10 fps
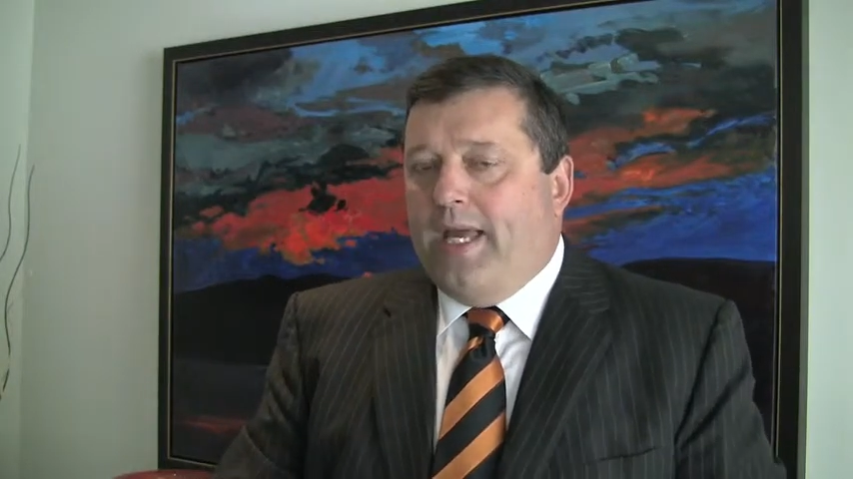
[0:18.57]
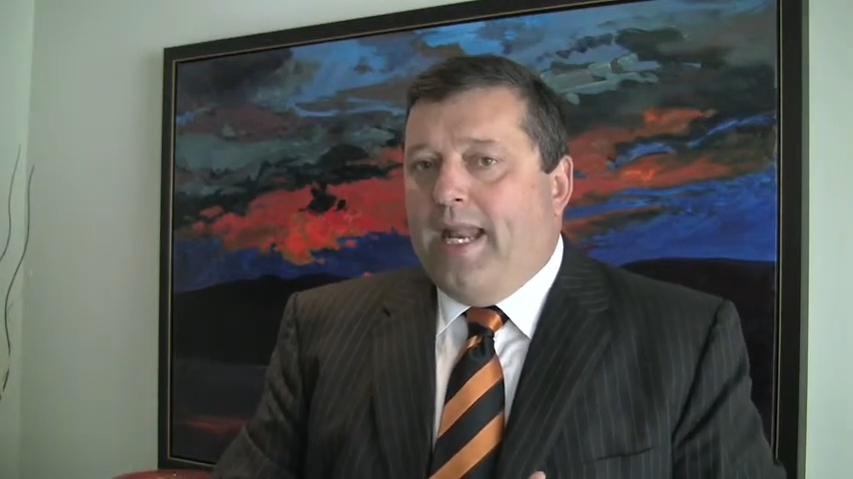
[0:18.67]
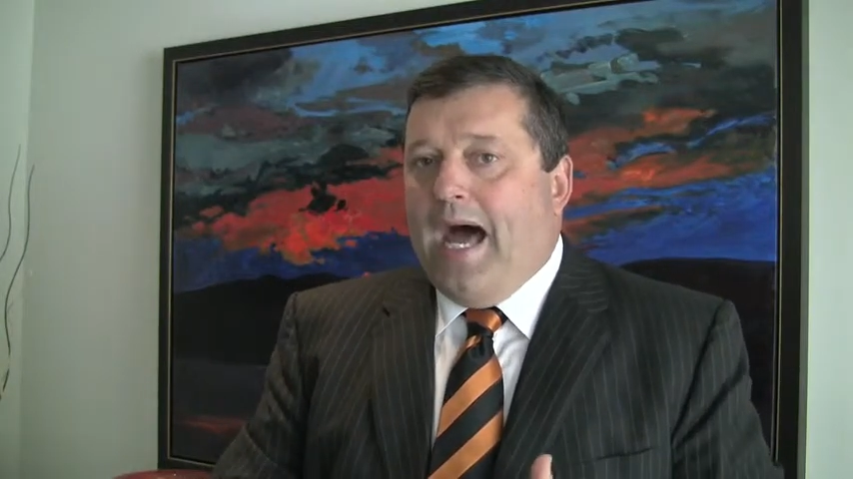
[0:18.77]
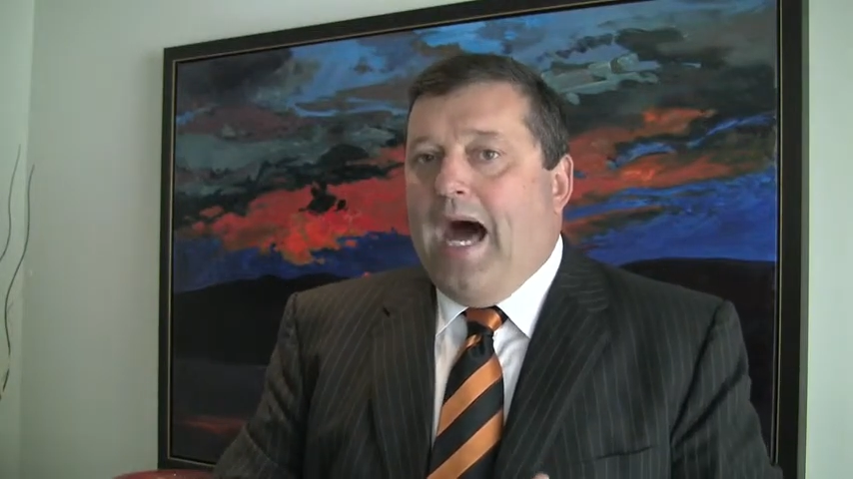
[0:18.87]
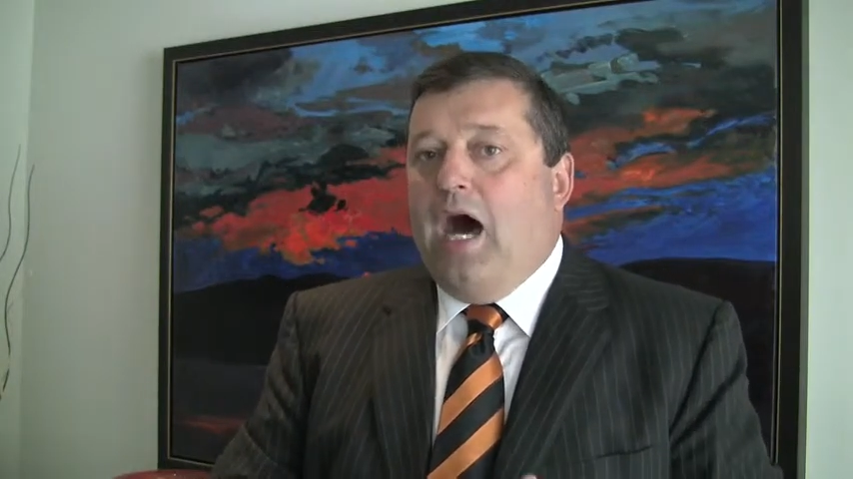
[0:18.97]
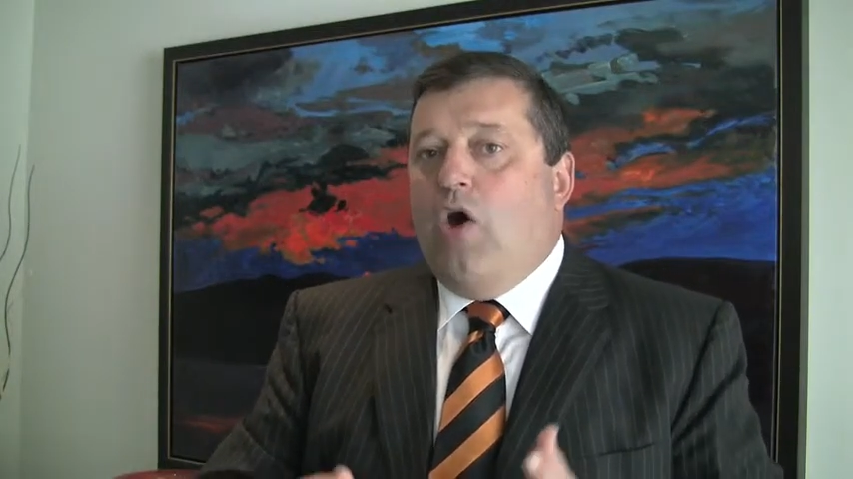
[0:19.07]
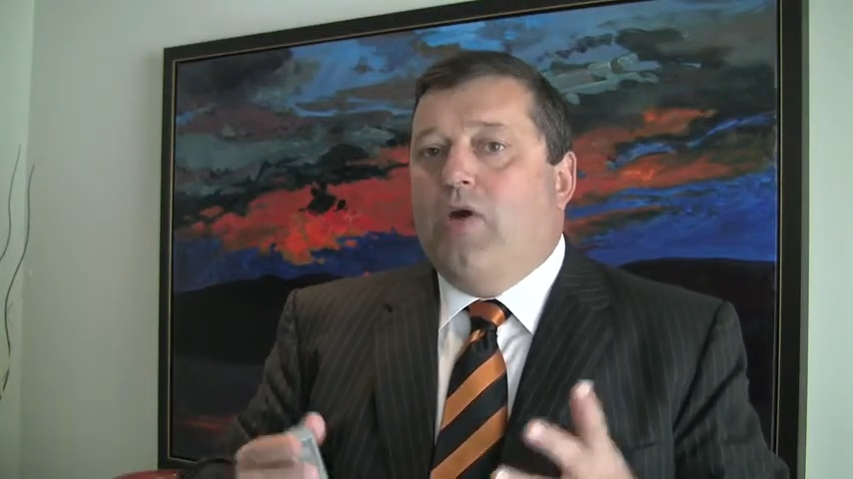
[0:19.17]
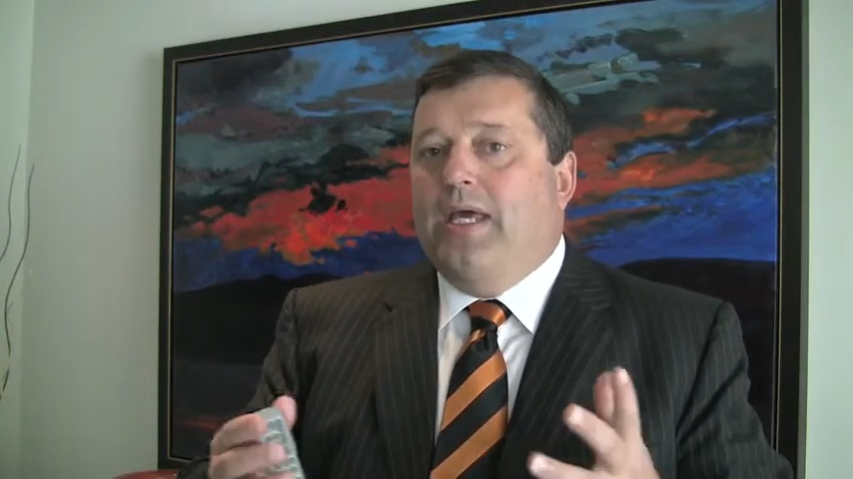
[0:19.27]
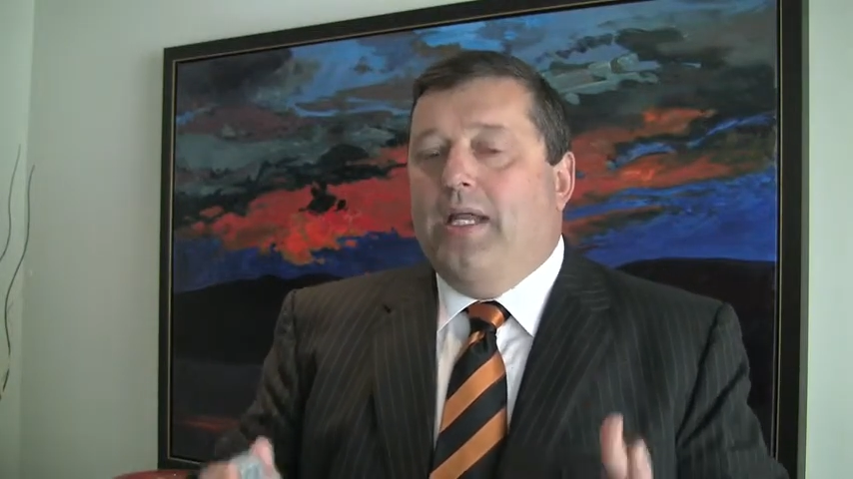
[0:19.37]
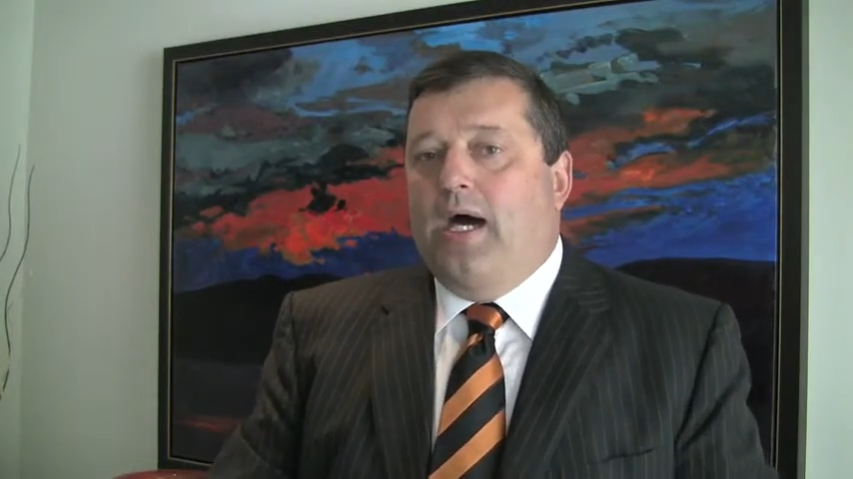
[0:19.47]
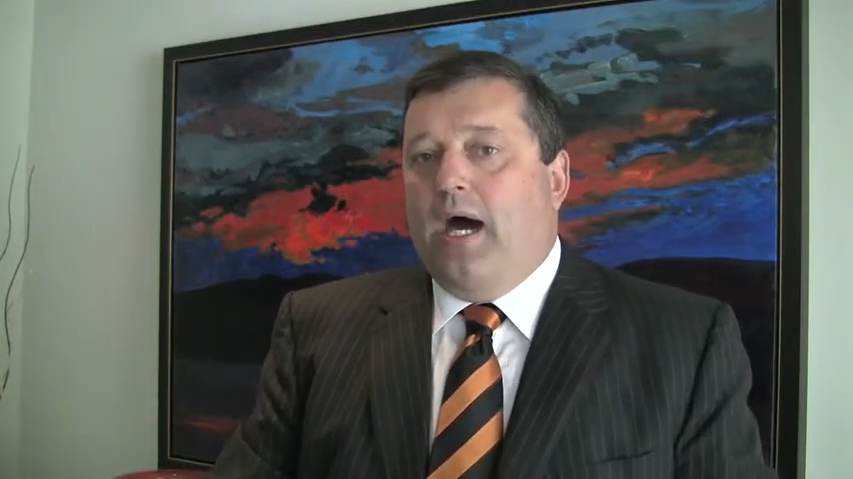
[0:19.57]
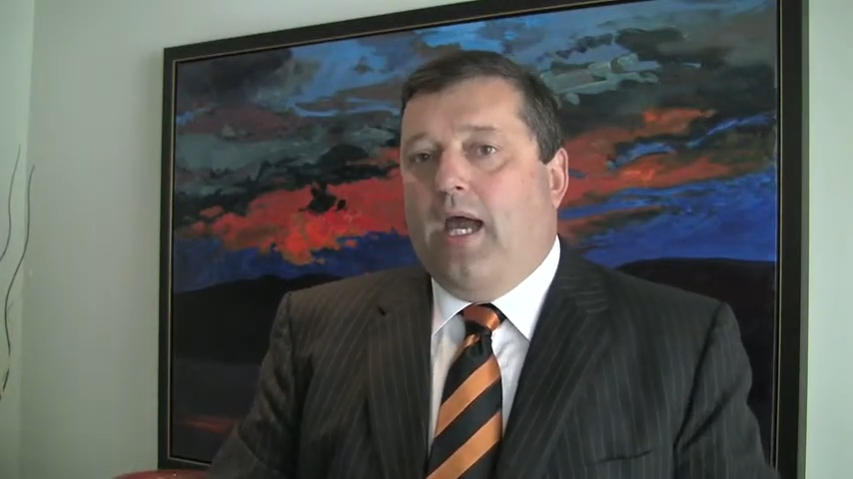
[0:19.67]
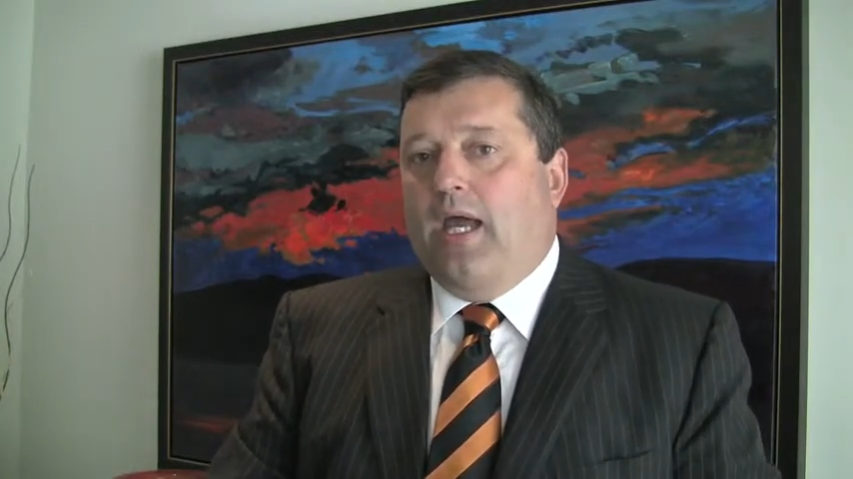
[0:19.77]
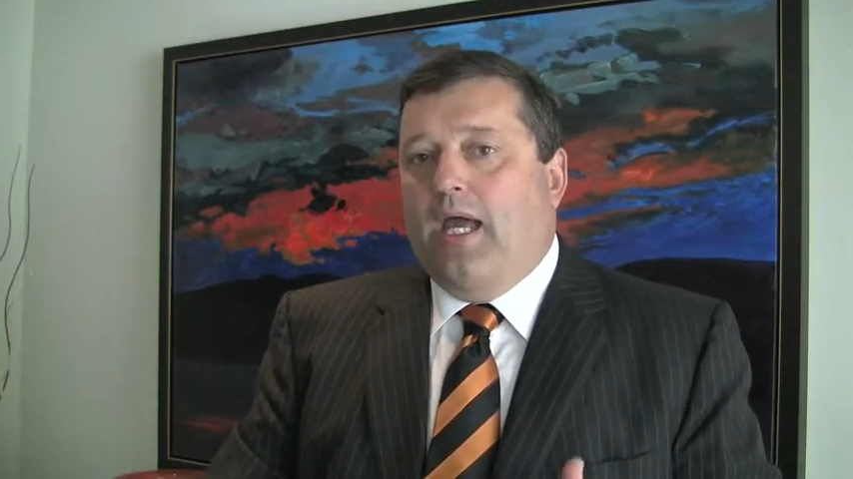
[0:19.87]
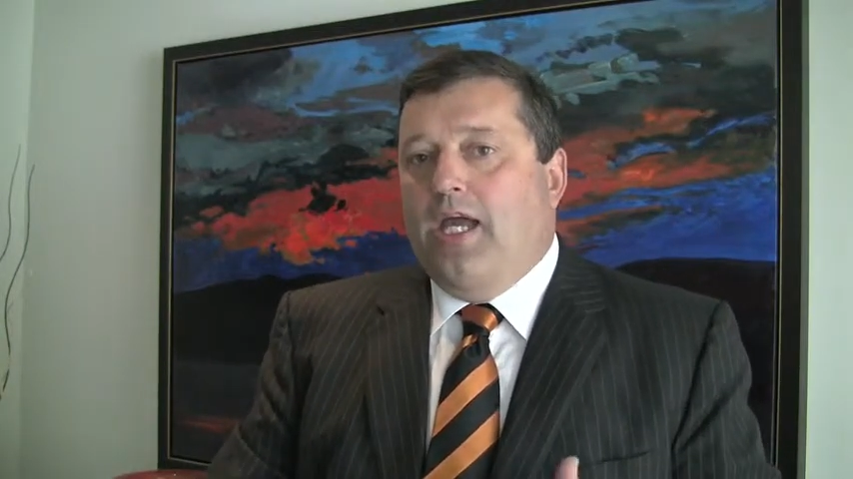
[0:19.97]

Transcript: and how can I